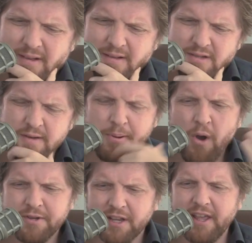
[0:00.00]

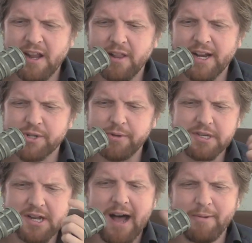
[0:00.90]
supposedly intellectually
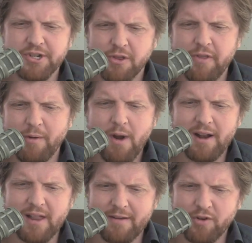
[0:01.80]
snobbish, although they write a
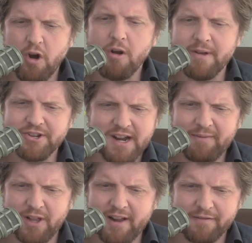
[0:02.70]
lot of garbage and have a
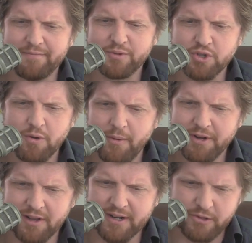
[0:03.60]
lot of pseudo
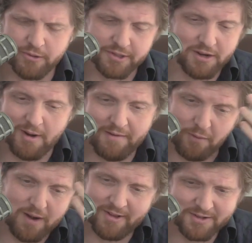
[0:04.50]
intellectuals that write for
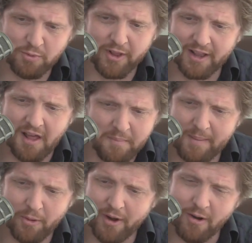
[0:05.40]
it. I mean, it's really a lot of
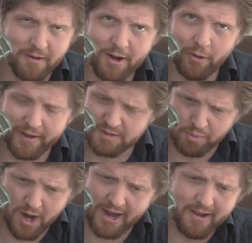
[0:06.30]
people that aren't nearly as
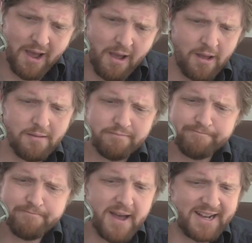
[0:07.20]
bright
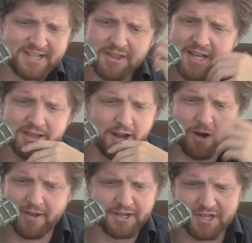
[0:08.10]
as they think they are.
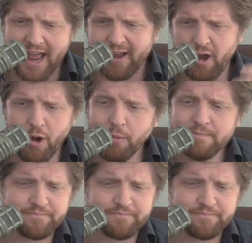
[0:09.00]
They just echo